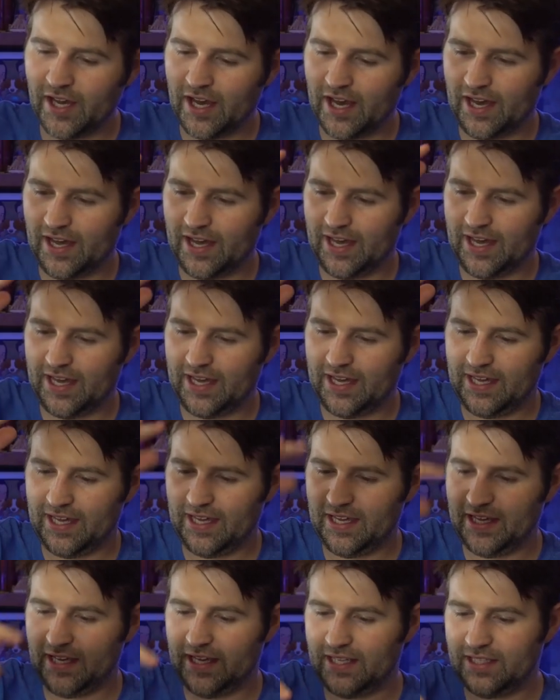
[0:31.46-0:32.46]

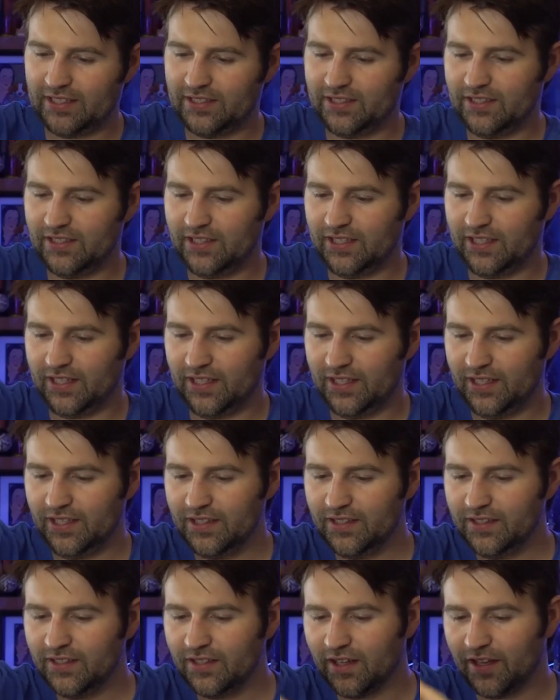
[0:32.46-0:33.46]
I
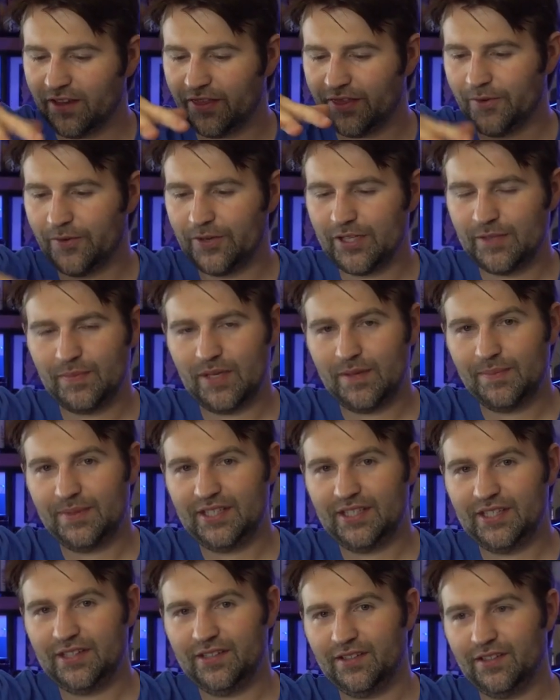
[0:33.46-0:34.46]
did a 30
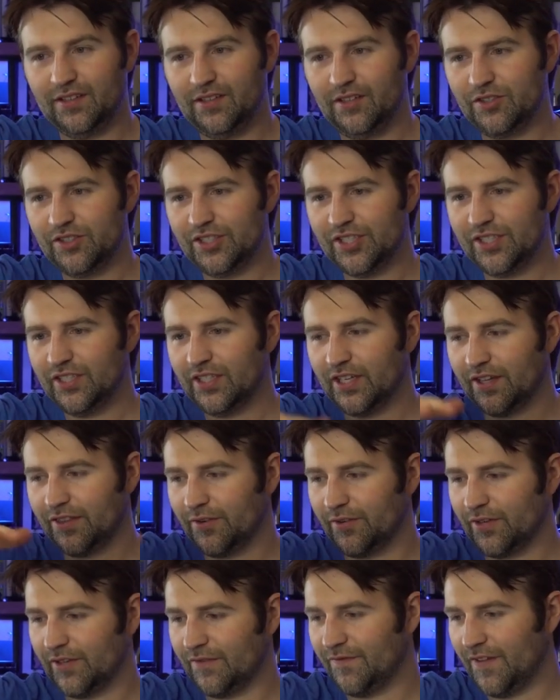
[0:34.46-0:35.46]
ppt solution, a
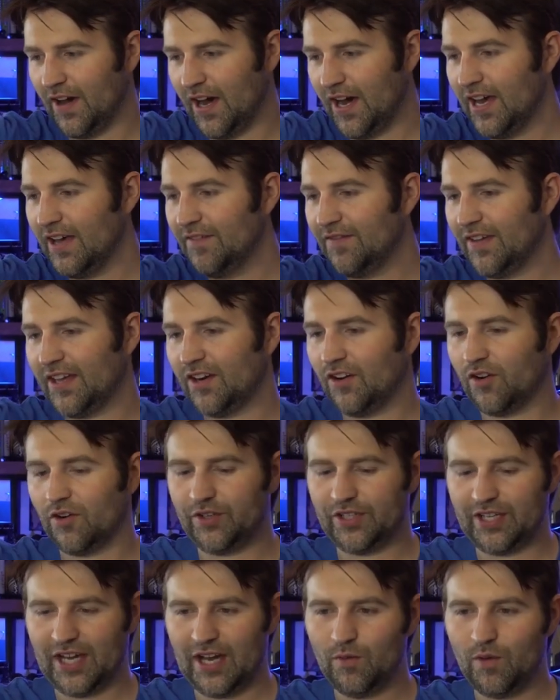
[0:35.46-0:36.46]
35
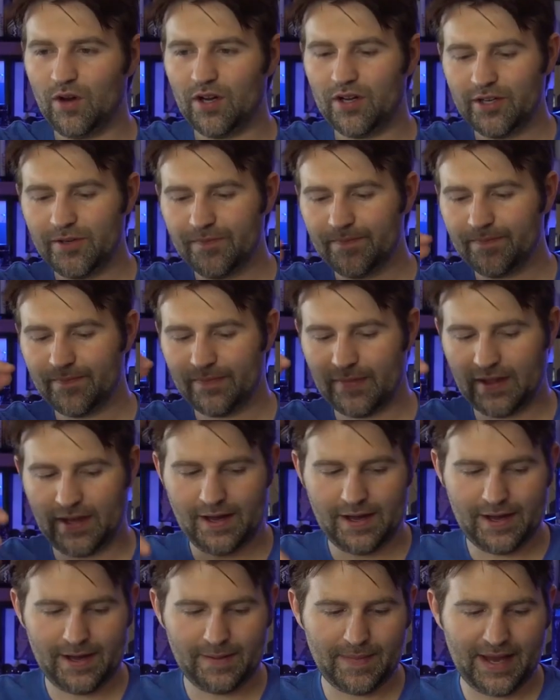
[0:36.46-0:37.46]
NRODI water.
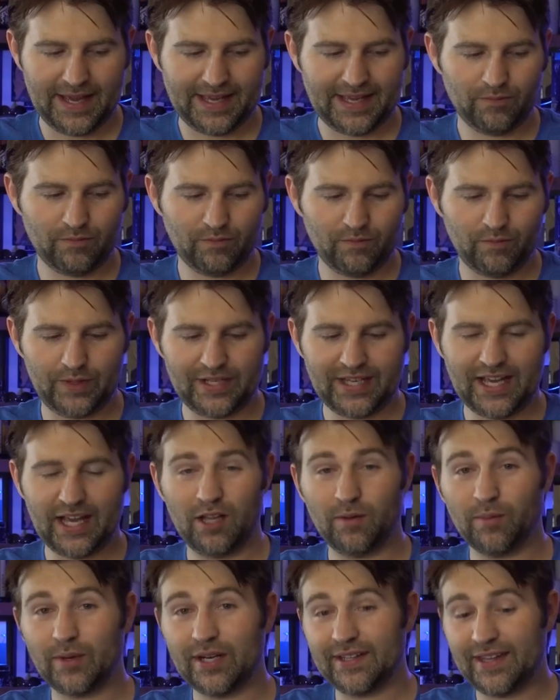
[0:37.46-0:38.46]
Um, I
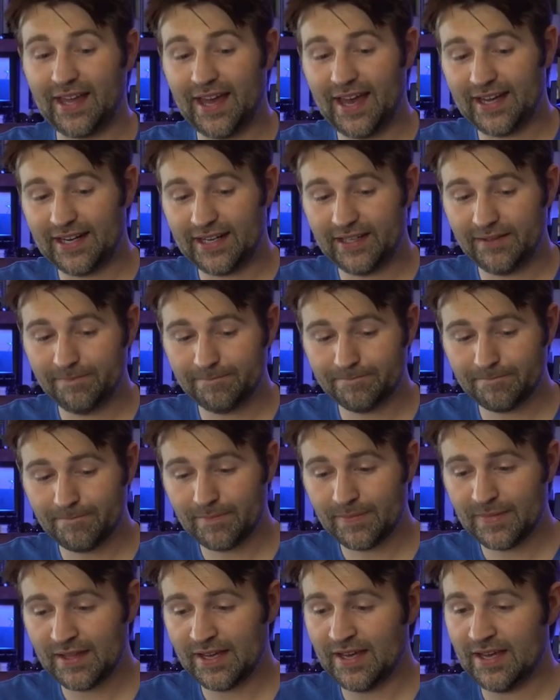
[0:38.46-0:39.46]
recalibrated the Hanna
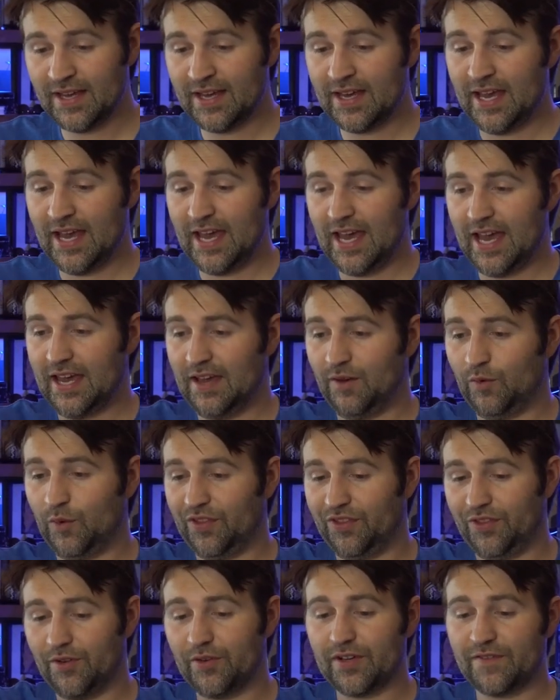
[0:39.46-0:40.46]

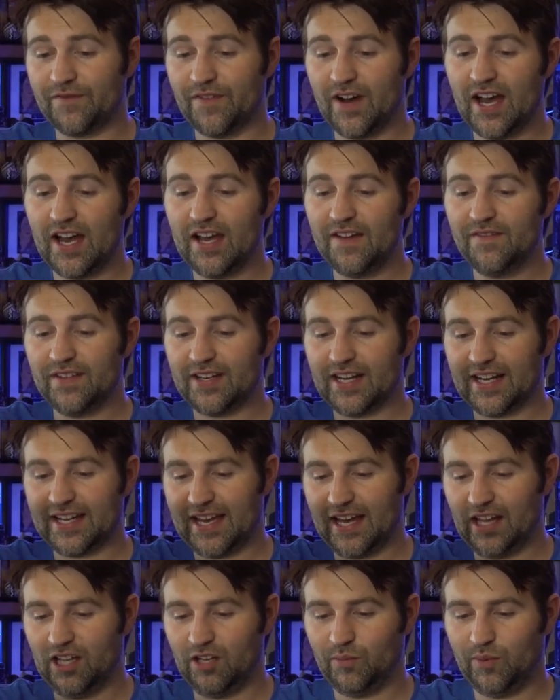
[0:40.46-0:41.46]
with 35 and I
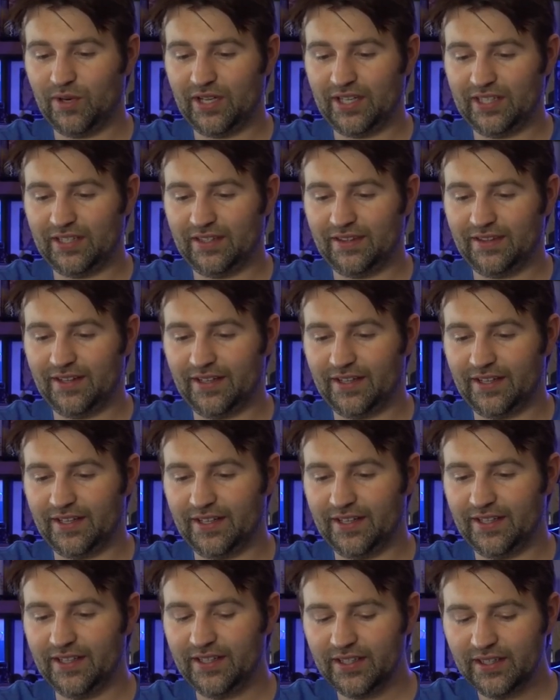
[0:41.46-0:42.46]
calibrated
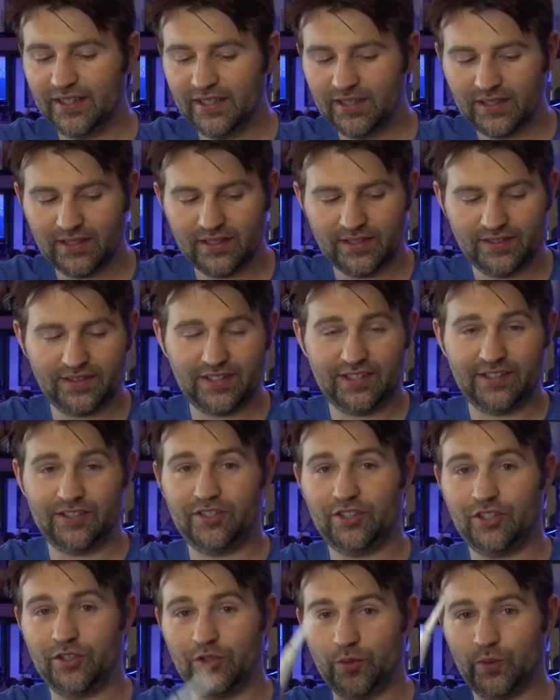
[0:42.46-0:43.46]
the these
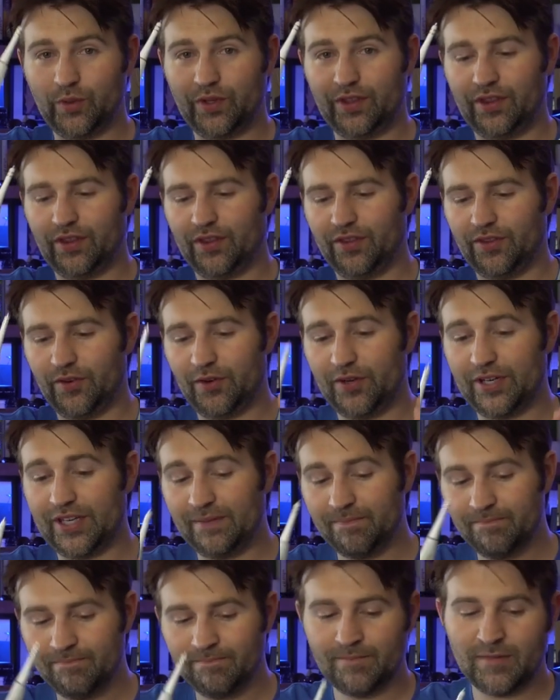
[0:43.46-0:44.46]
two with
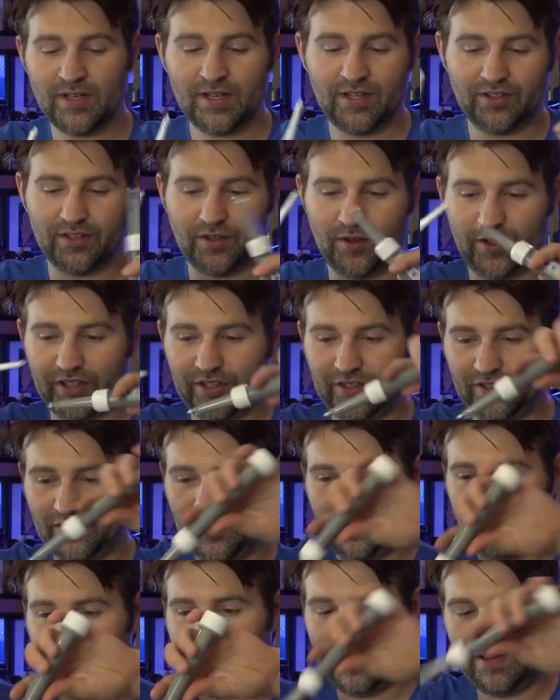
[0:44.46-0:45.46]
30. So I used
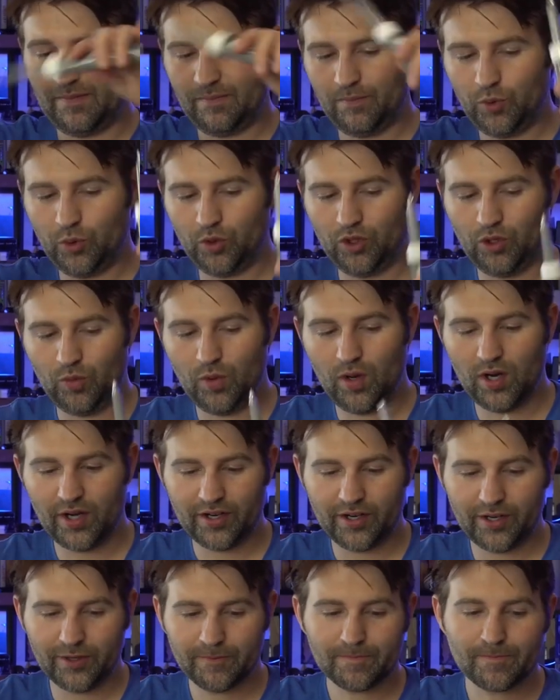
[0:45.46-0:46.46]
the same pool of
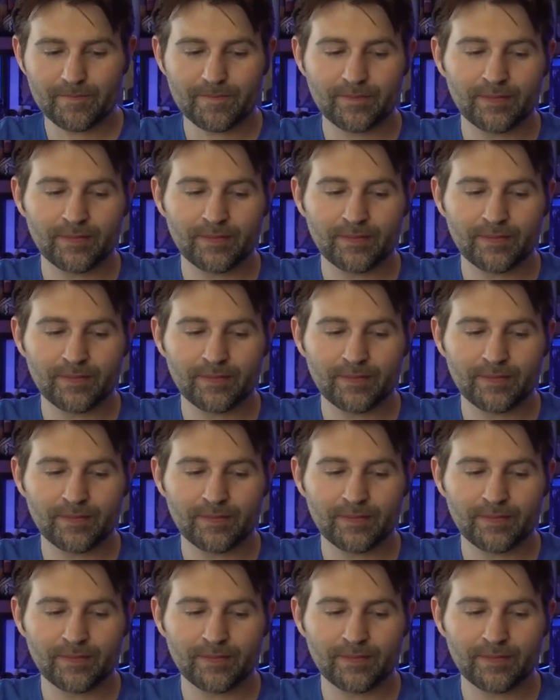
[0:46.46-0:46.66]
water